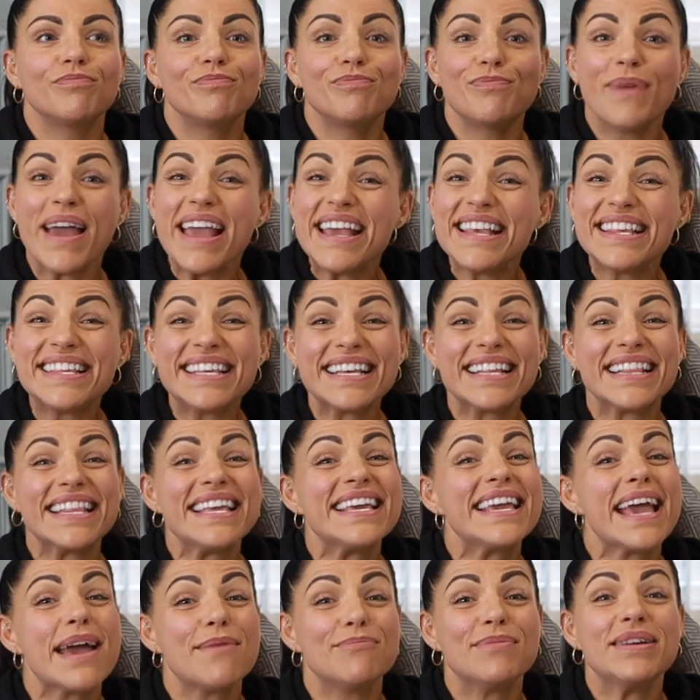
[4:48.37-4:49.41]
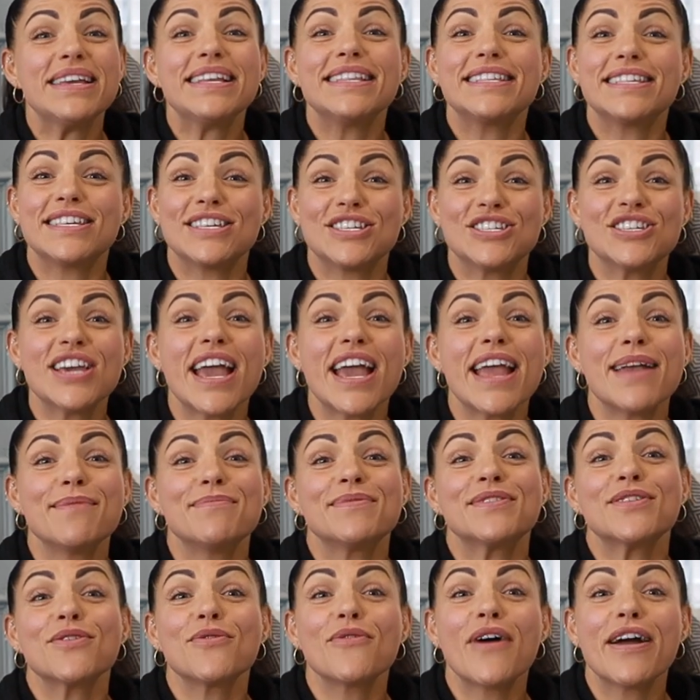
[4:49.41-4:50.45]
basically get me into shape
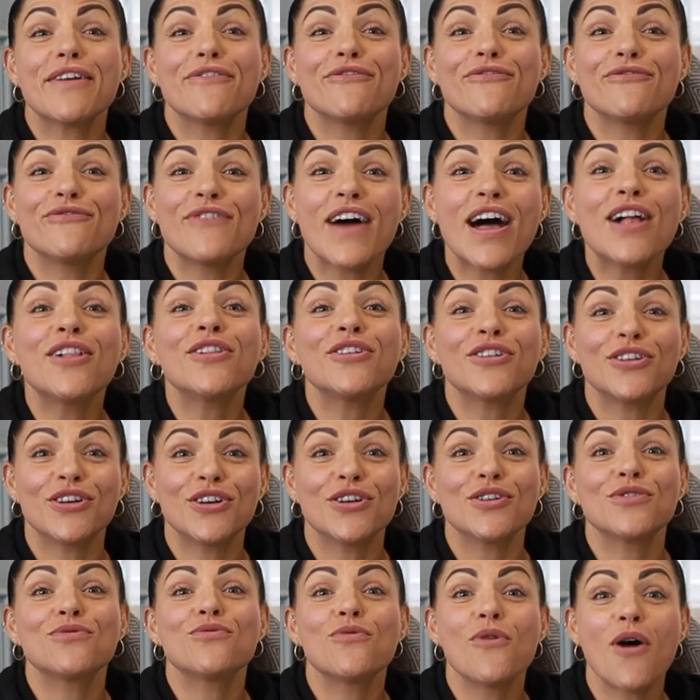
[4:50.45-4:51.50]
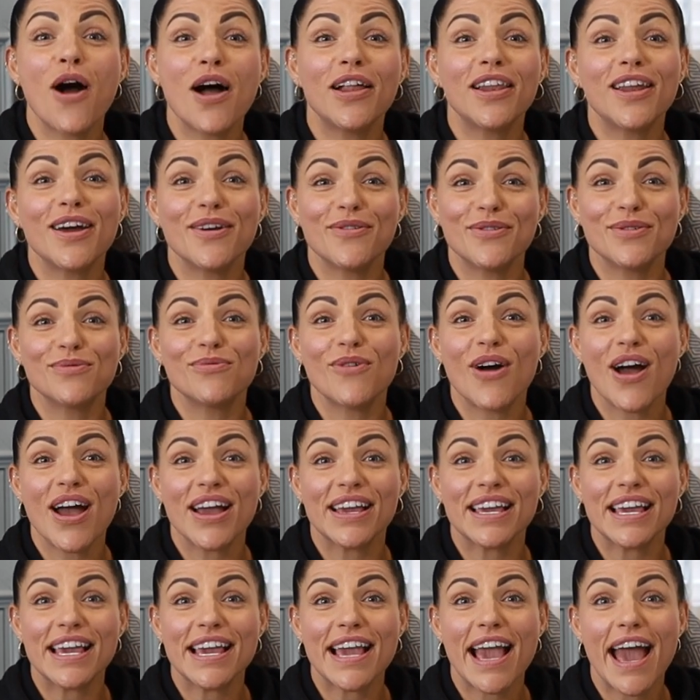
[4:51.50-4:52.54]
so I felt good while I was
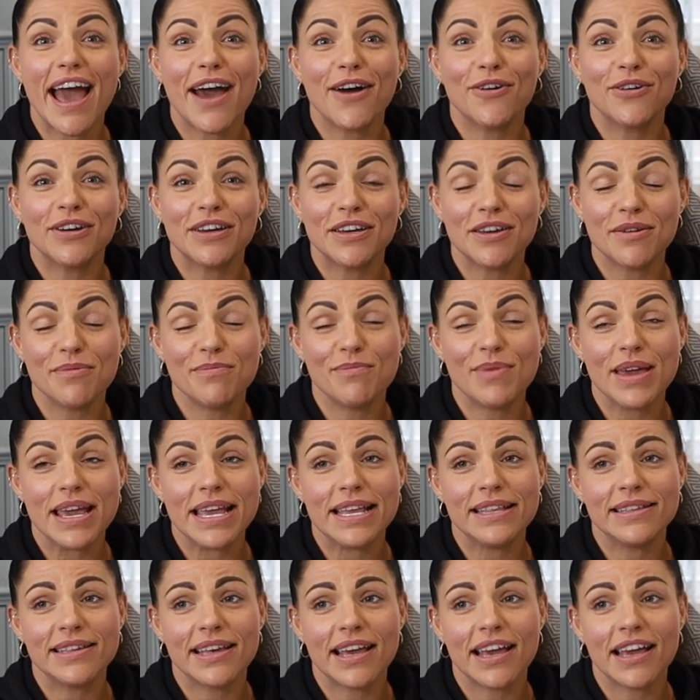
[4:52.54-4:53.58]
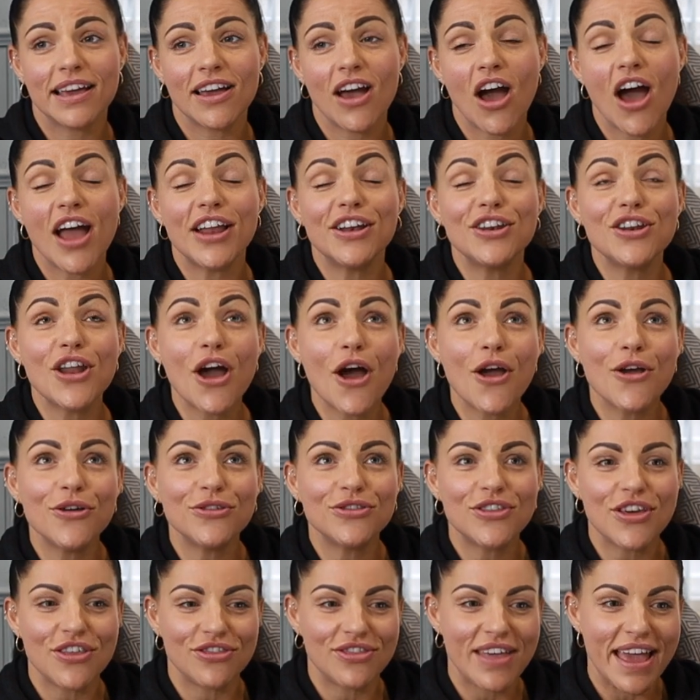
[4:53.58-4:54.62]
working out and competing. I know
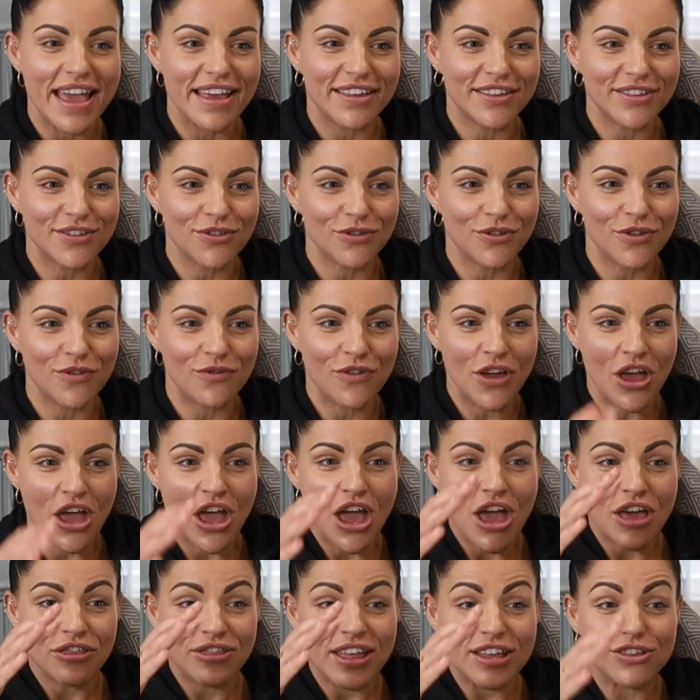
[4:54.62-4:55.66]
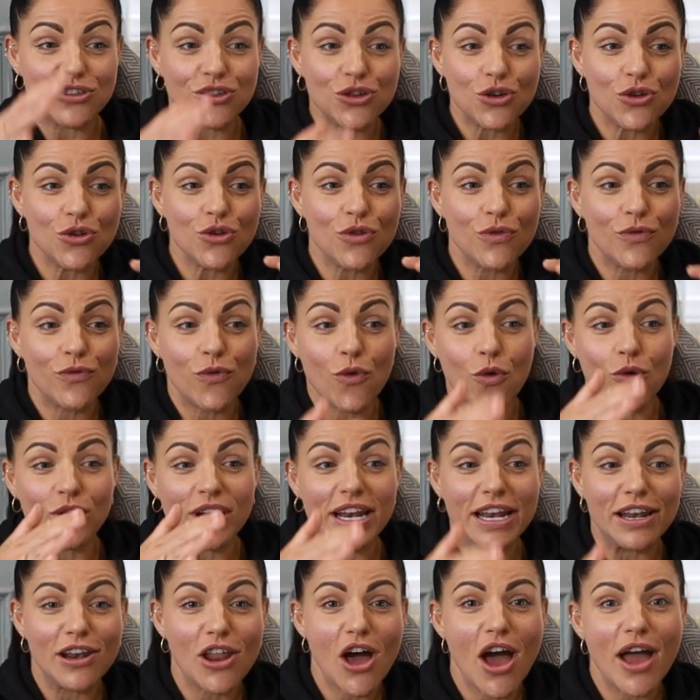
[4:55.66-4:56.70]
that they do fall
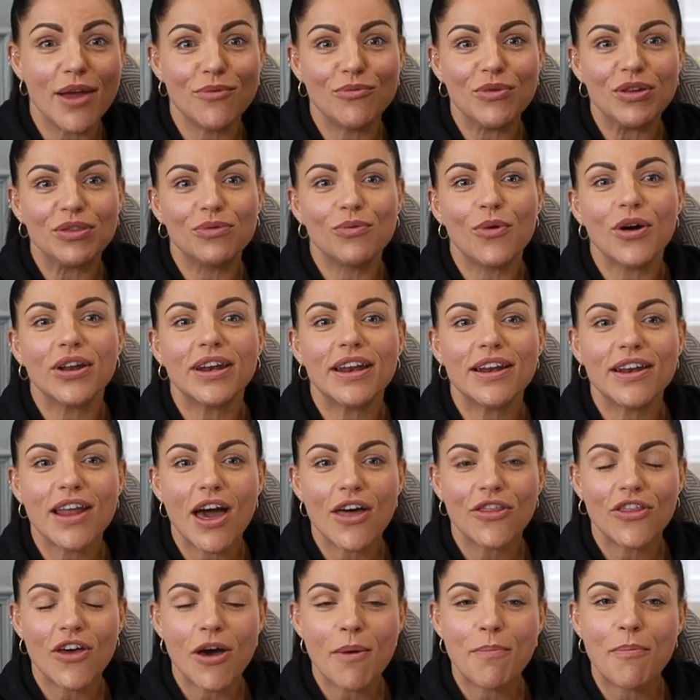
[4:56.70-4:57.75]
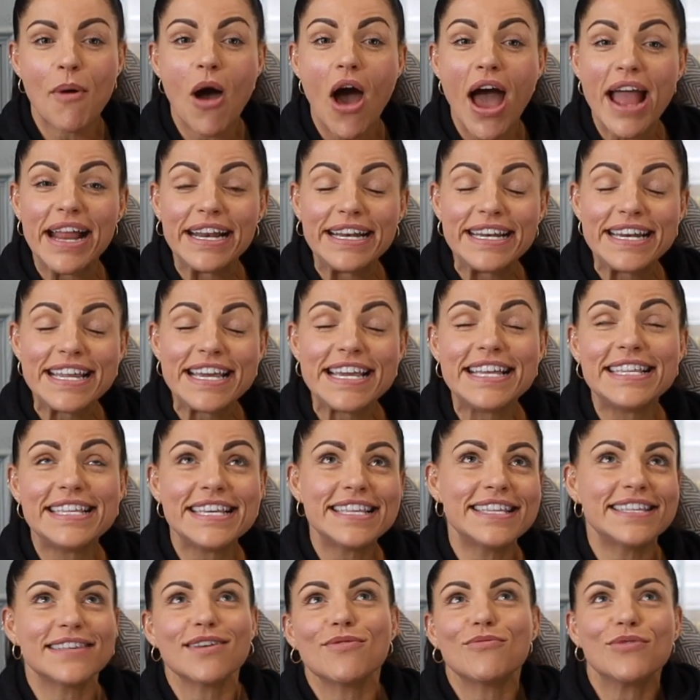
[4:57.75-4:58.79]
in line with one another, but I
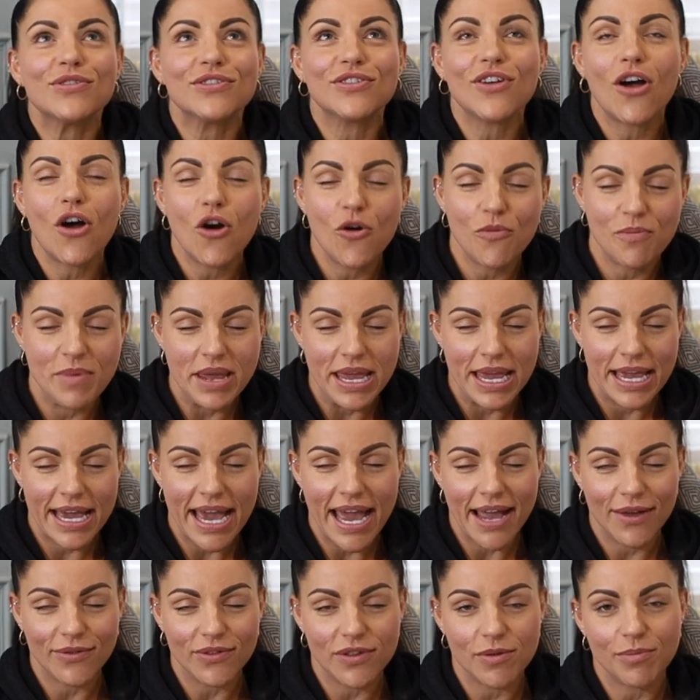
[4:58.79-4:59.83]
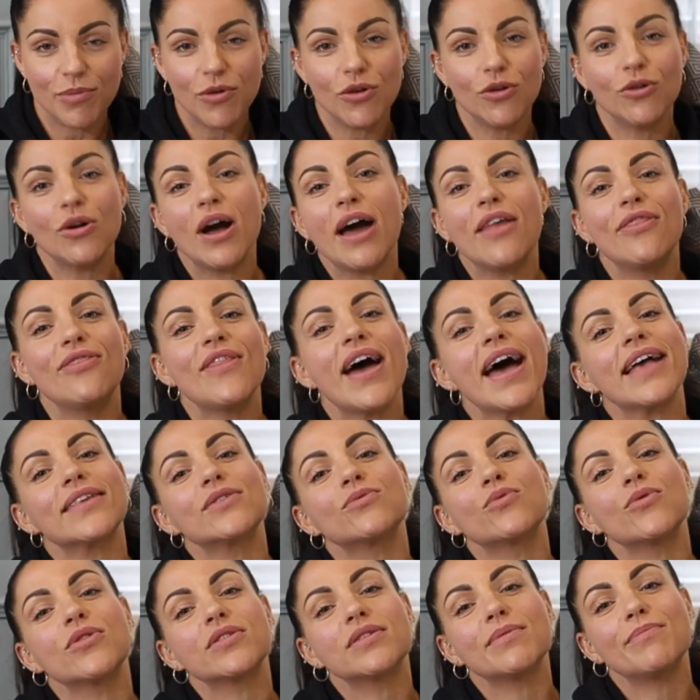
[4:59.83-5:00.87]
needed someone to hold me accountable, and
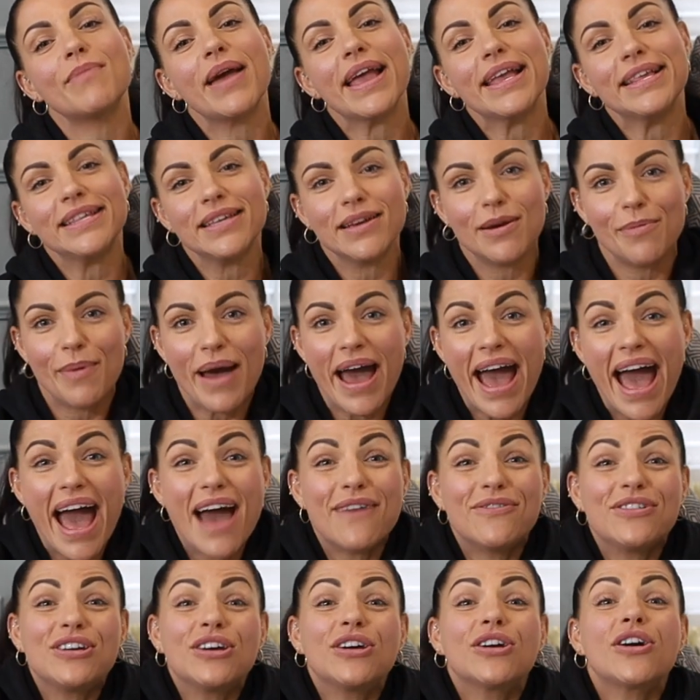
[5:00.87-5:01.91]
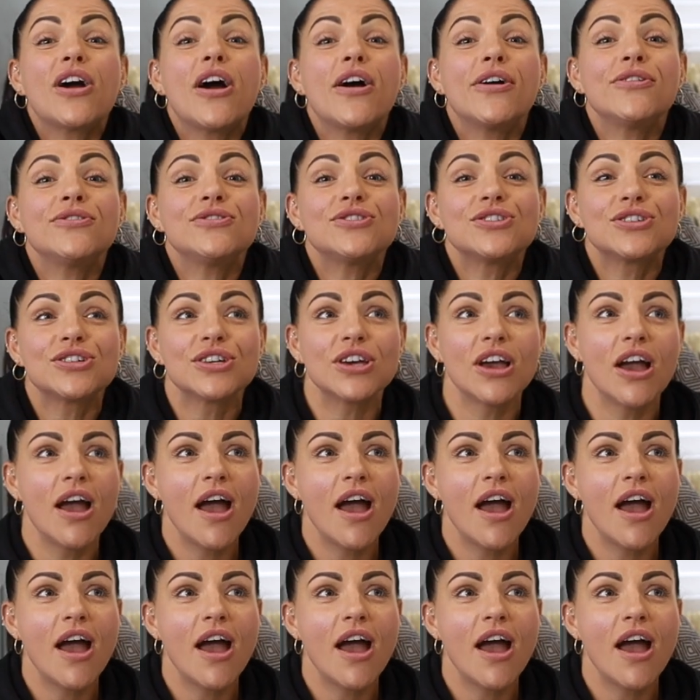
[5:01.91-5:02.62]
that's what's amazing about having a coach.